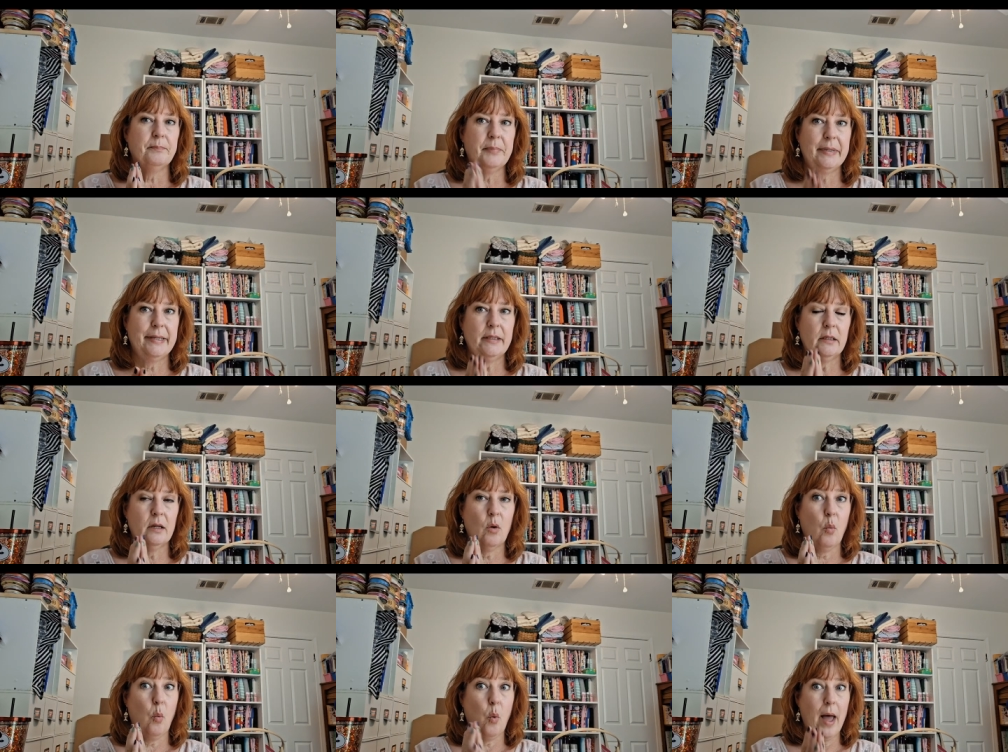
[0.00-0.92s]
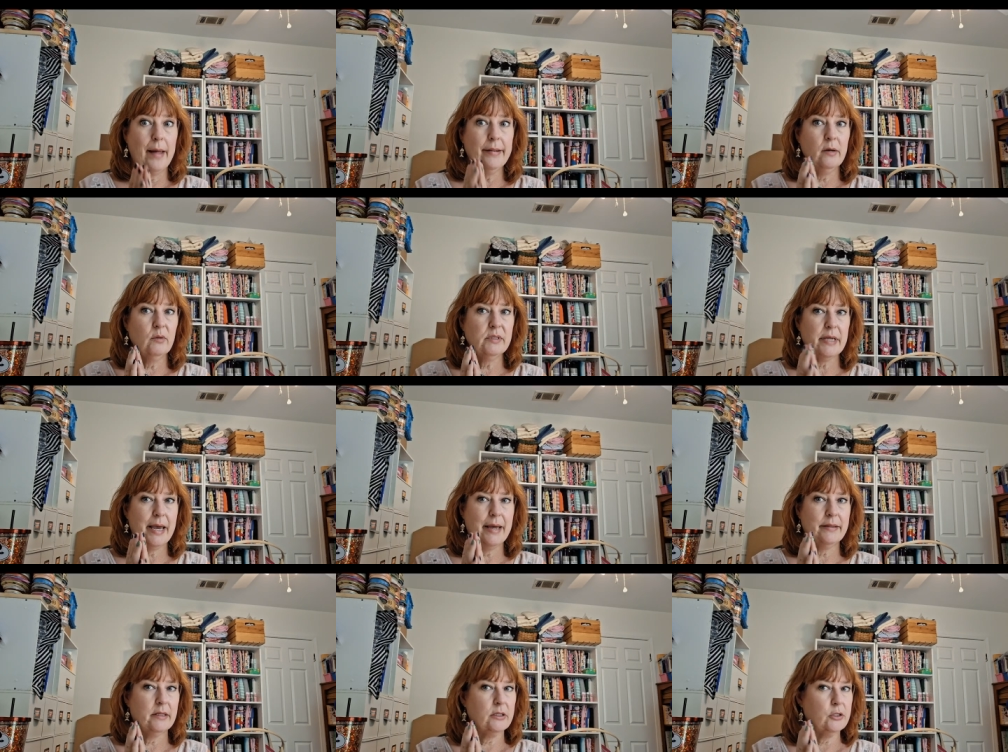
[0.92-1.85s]
But while I was
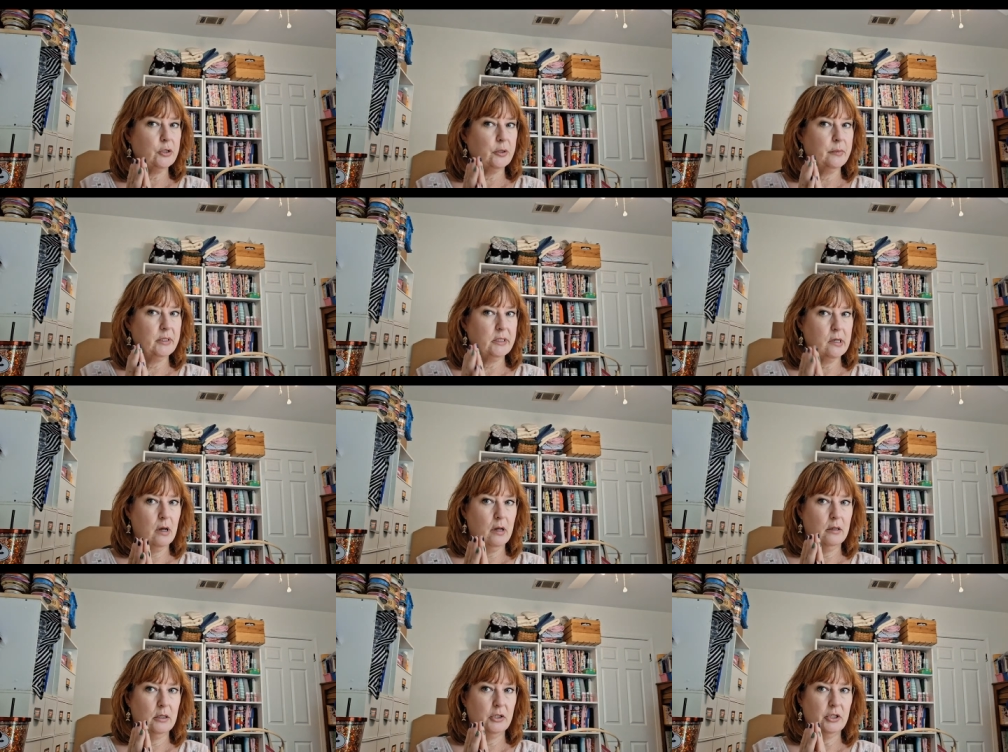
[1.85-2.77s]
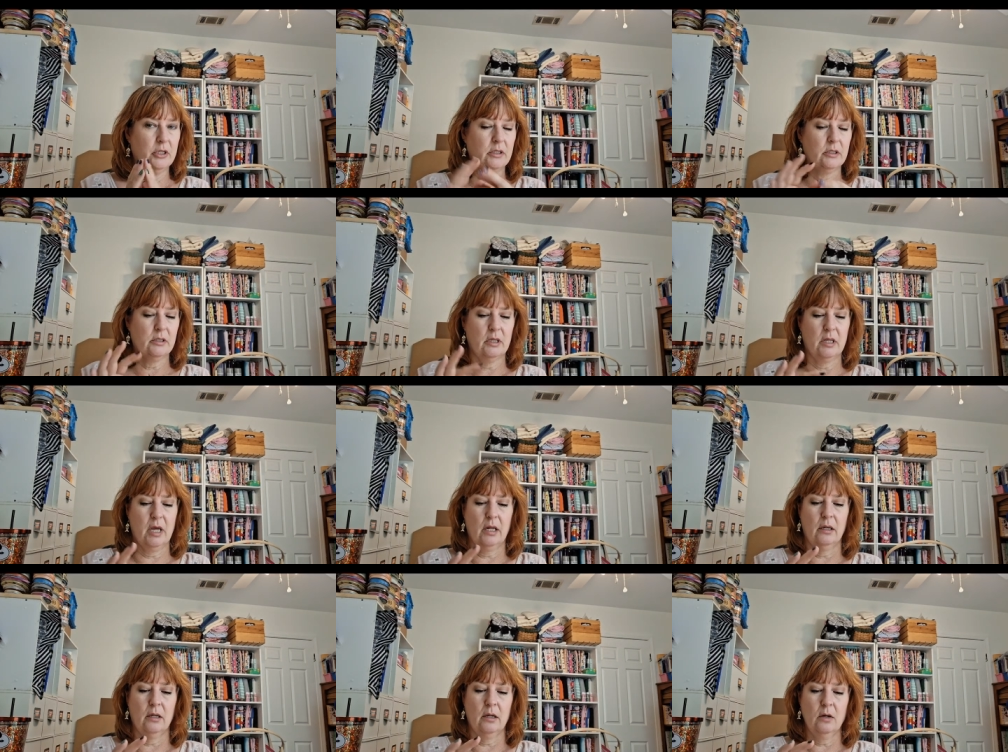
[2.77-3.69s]
at the dermatologist, they
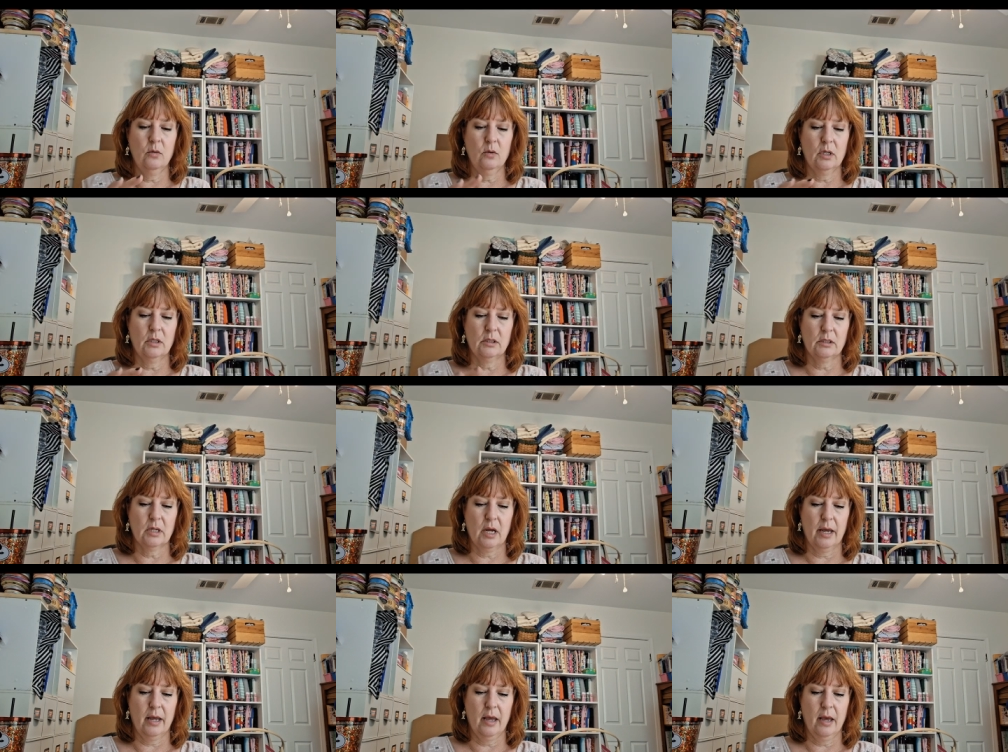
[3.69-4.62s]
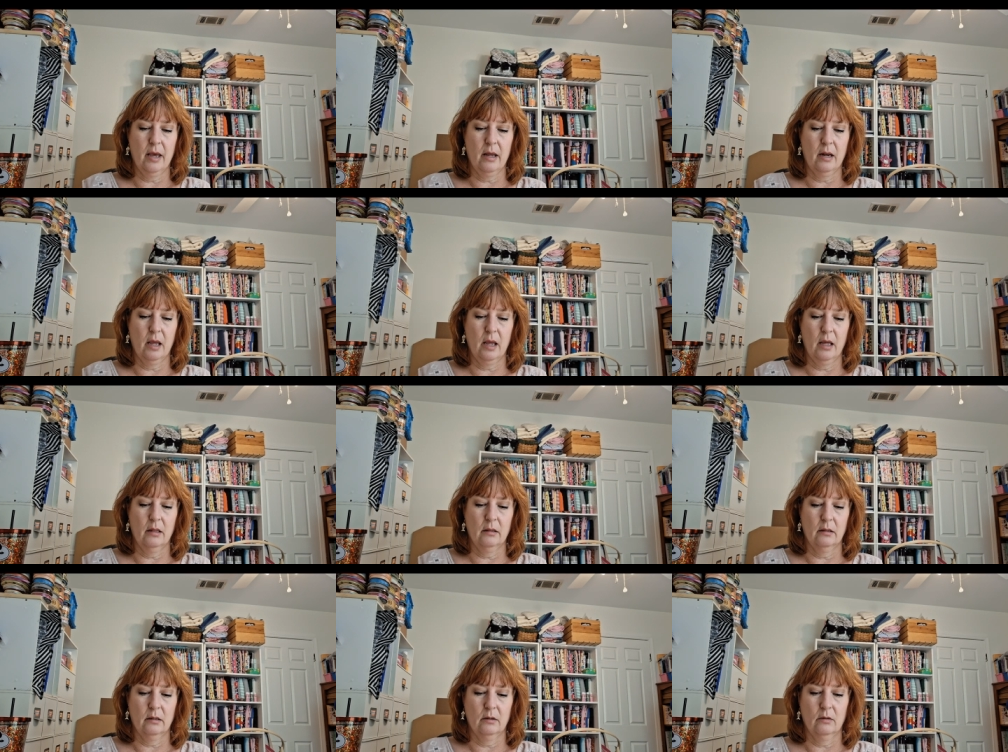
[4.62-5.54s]
noticed I had a
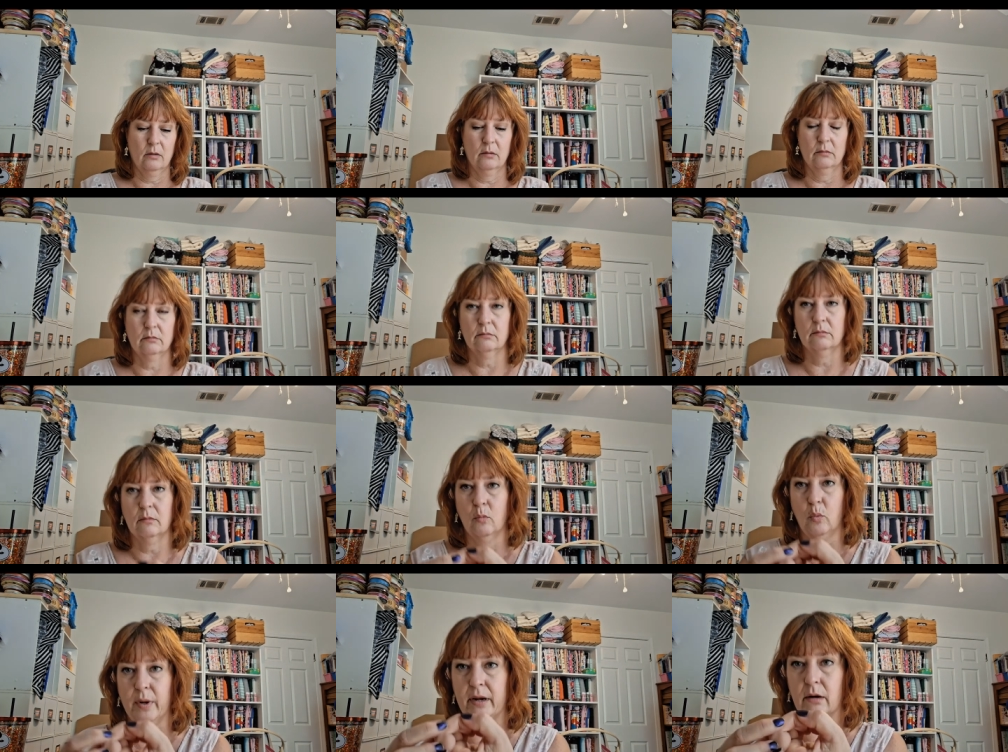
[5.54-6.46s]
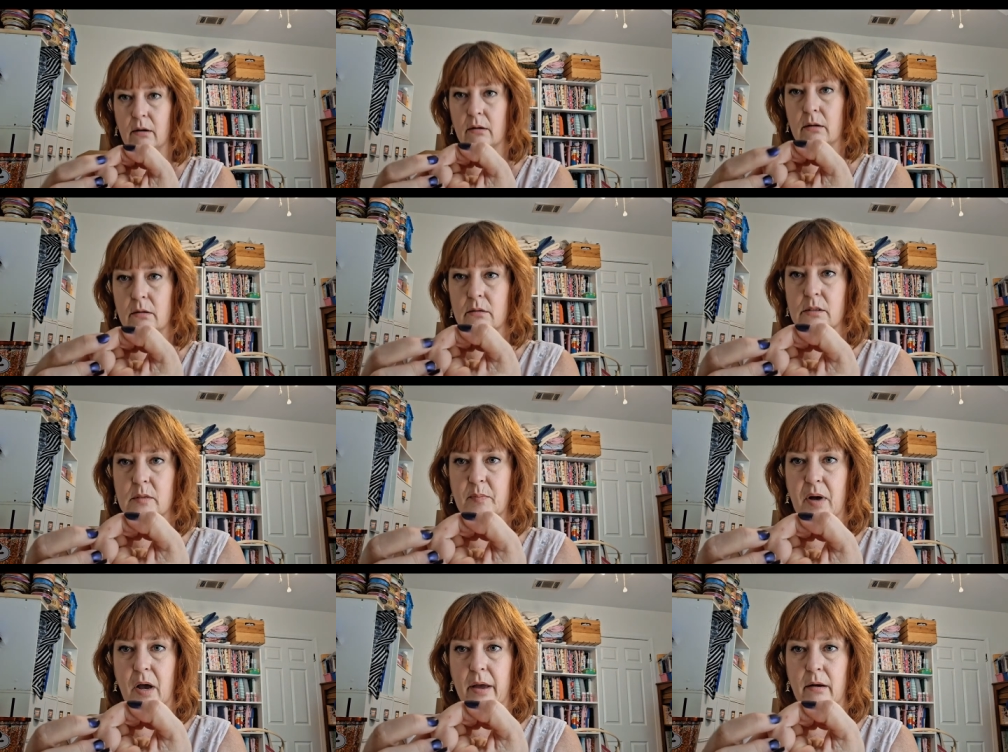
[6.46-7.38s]
little weird
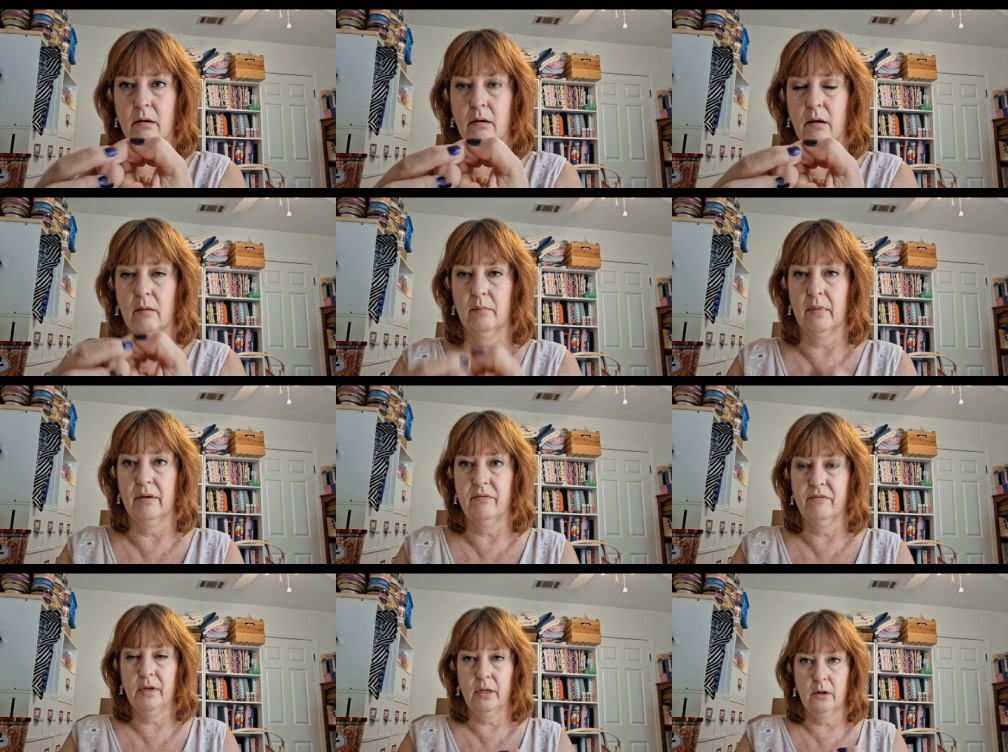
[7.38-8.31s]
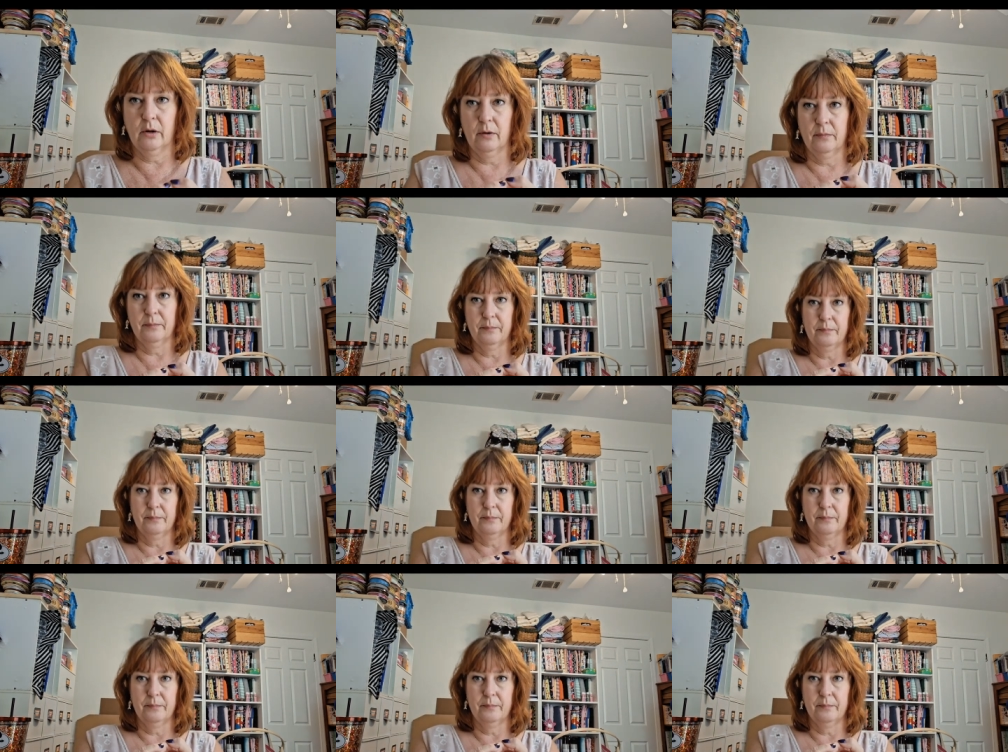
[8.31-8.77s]
spot on my finger.